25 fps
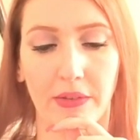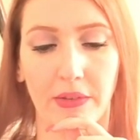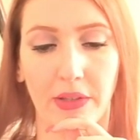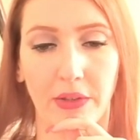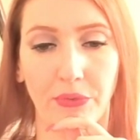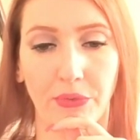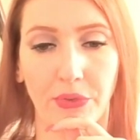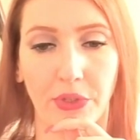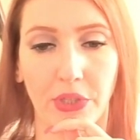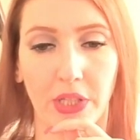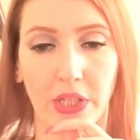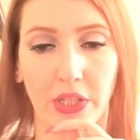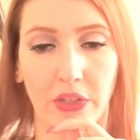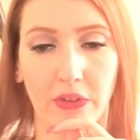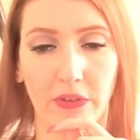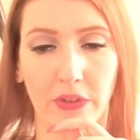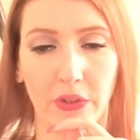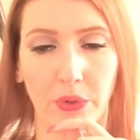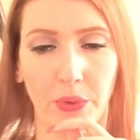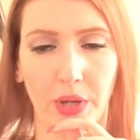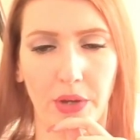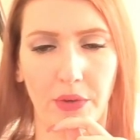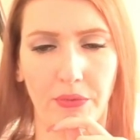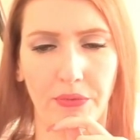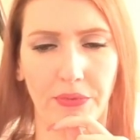they feel like you
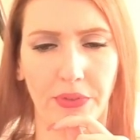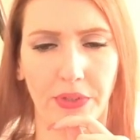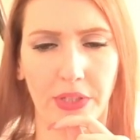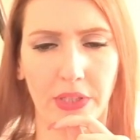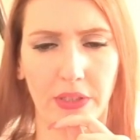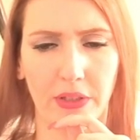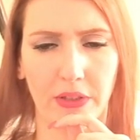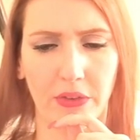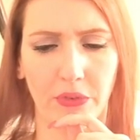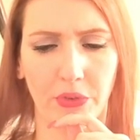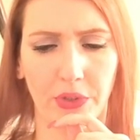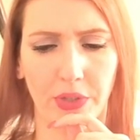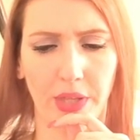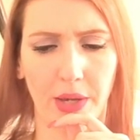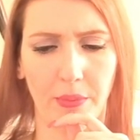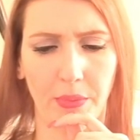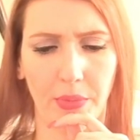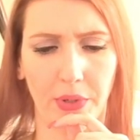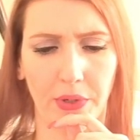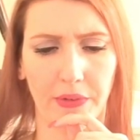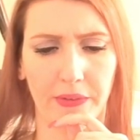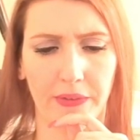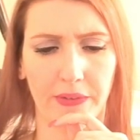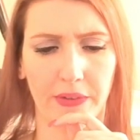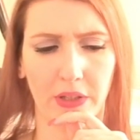still have feelings for that
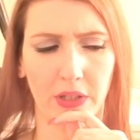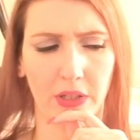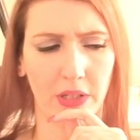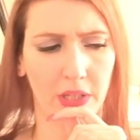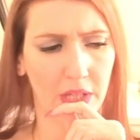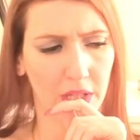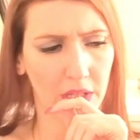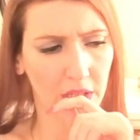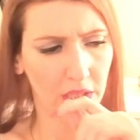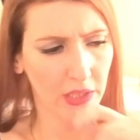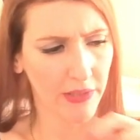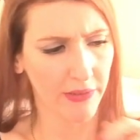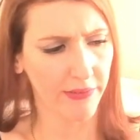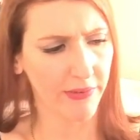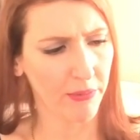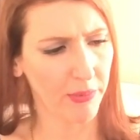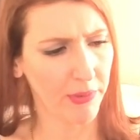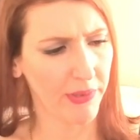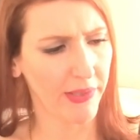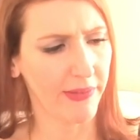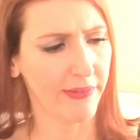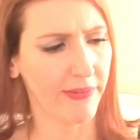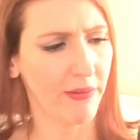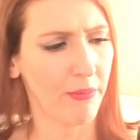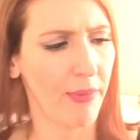person. Let's see what
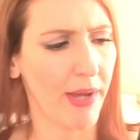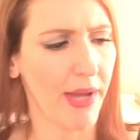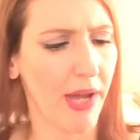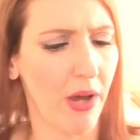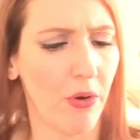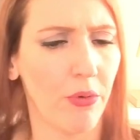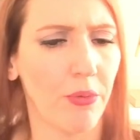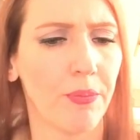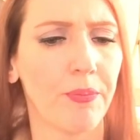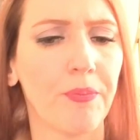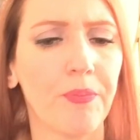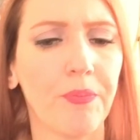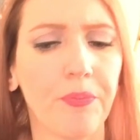that's about.